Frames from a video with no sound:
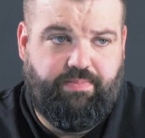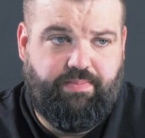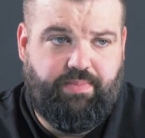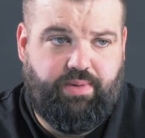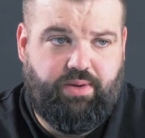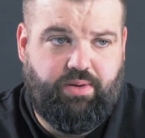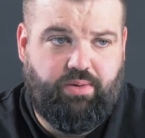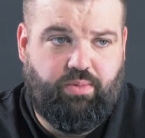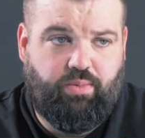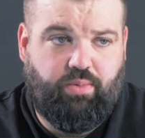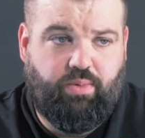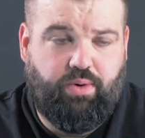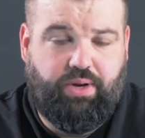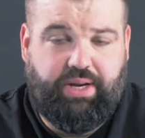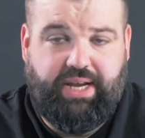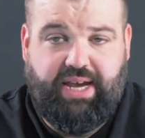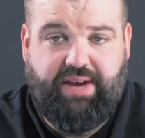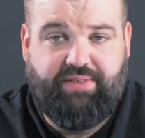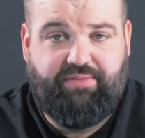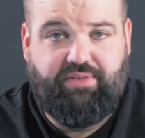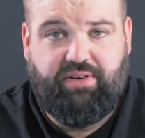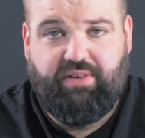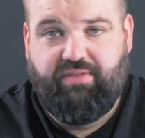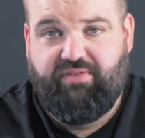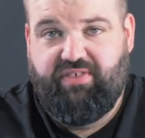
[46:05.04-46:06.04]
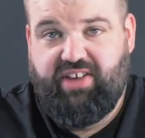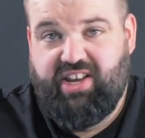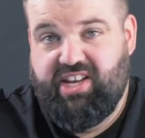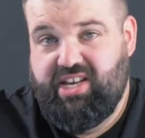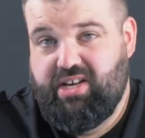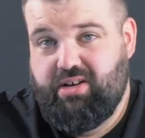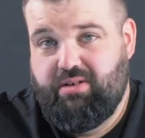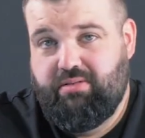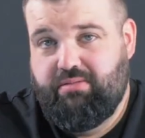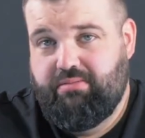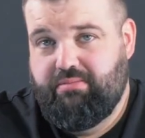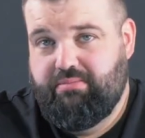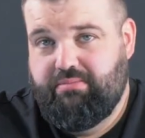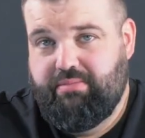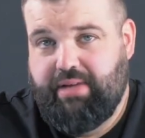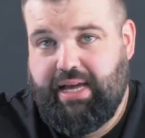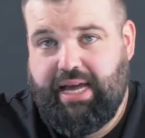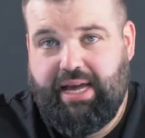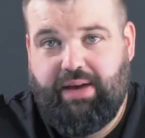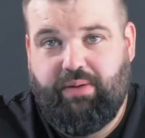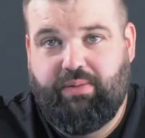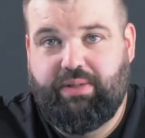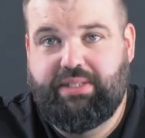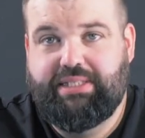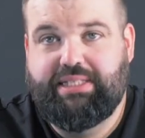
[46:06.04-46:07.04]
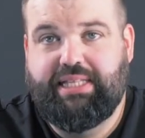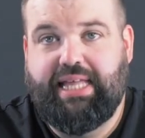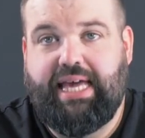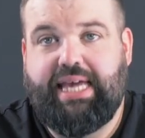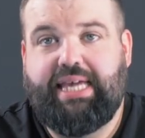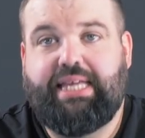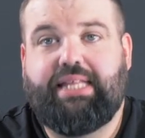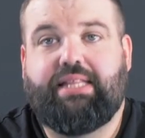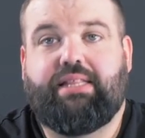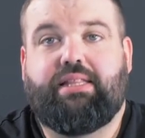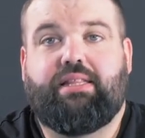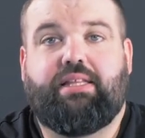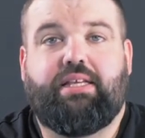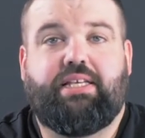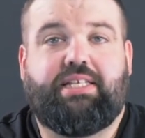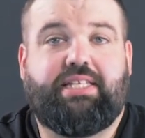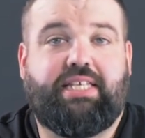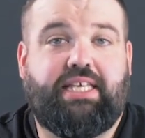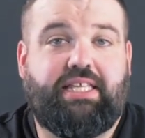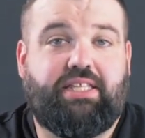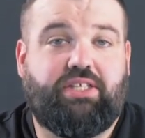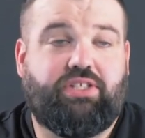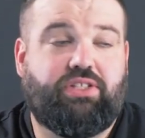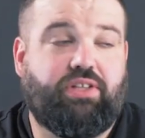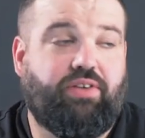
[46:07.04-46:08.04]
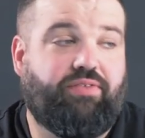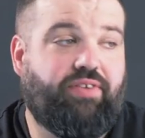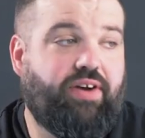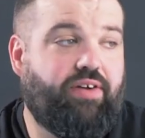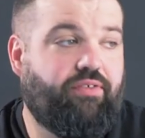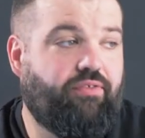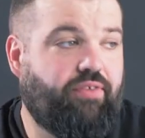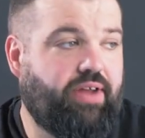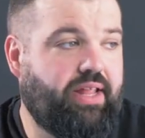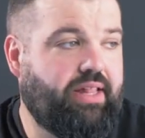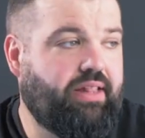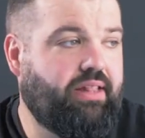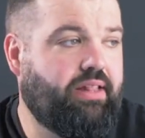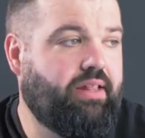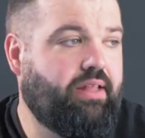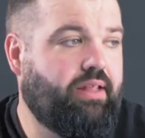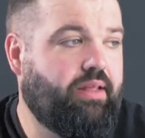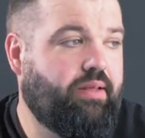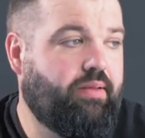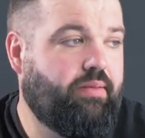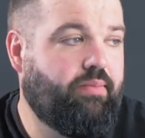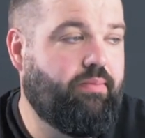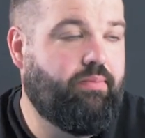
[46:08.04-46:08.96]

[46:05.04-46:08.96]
you know whatever a video. I always like to see the stuff I've written